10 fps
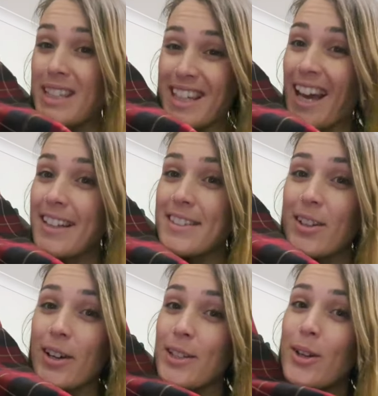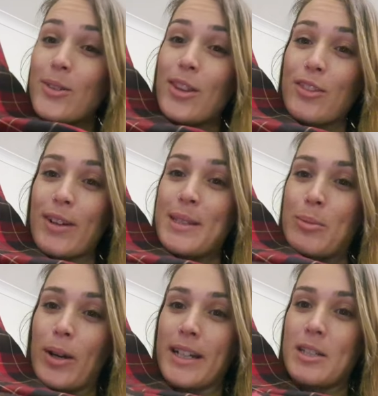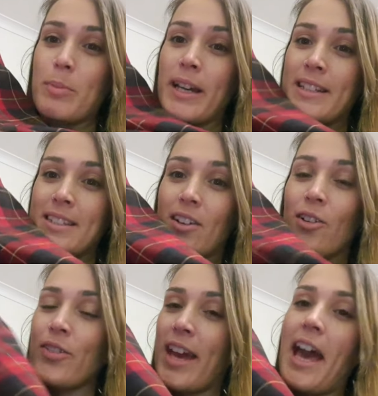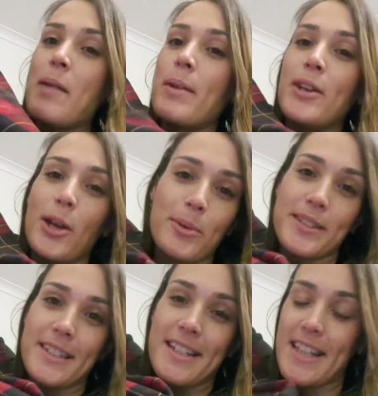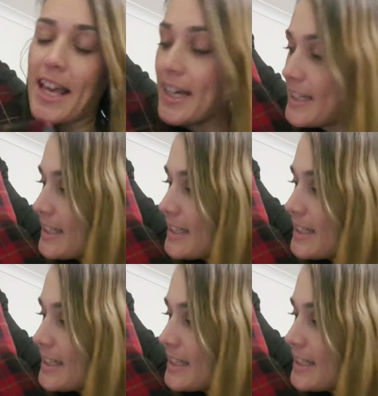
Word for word: Yes, I know the thread's white, but it's on the hem and no one's gonna see it.